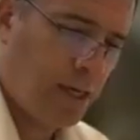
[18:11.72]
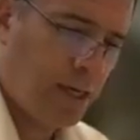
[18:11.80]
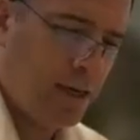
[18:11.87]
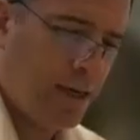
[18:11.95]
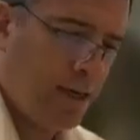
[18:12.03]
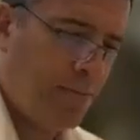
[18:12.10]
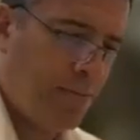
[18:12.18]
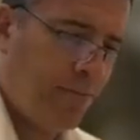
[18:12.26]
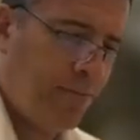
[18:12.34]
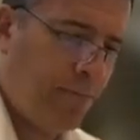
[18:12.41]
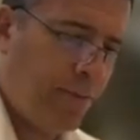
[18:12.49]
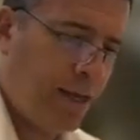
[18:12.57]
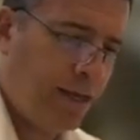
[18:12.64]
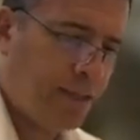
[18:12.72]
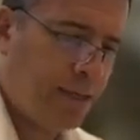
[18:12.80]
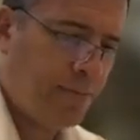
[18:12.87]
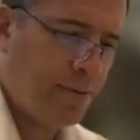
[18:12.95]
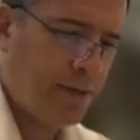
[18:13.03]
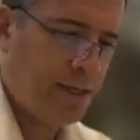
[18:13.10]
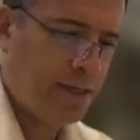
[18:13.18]
Next
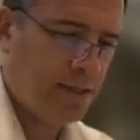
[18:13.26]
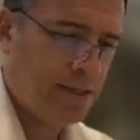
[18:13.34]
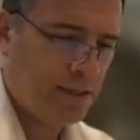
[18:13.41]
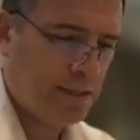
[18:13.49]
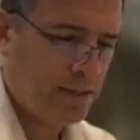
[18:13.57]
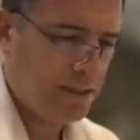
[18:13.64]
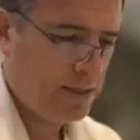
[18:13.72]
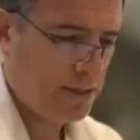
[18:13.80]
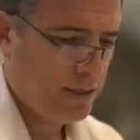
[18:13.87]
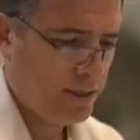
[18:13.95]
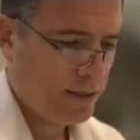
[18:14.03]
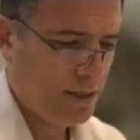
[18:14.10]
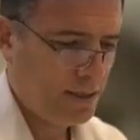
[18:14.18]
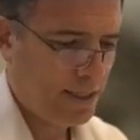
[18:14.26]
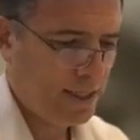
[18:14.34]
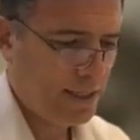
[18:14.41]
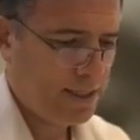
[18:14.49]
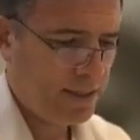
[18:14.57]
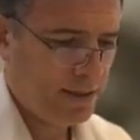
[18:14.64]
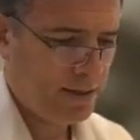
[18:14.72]
up is
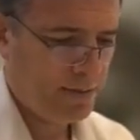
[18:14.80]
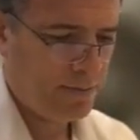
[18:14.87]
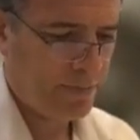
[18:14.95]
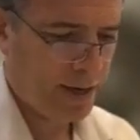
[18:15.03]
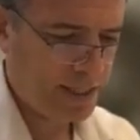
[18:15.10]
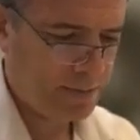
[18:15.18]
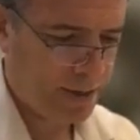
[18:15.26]
Gittin base.